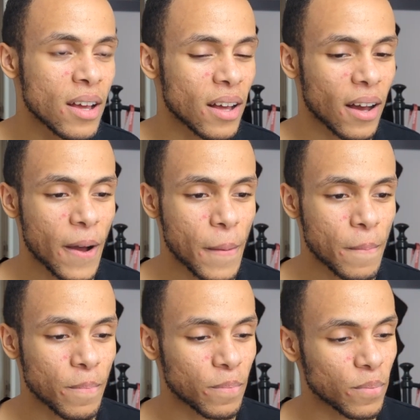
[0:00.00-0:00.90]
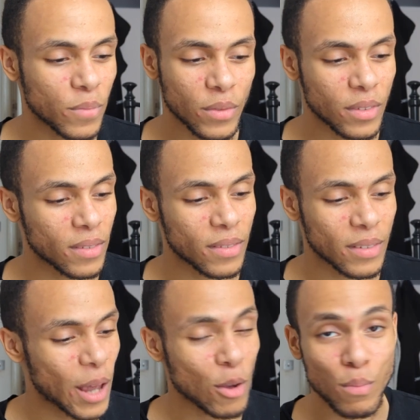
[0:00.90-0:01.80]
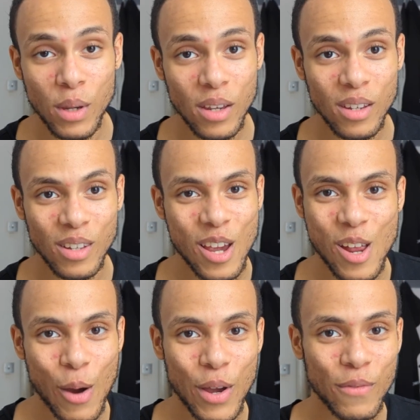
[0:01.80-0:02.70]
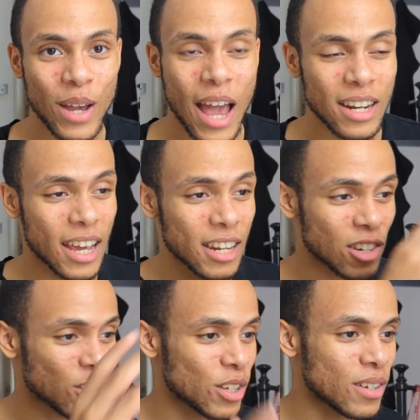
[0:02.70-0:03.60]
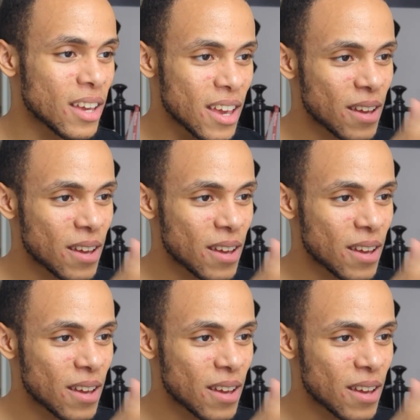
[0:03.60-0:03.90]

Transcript: Um, that was peak. If I had the ADHD,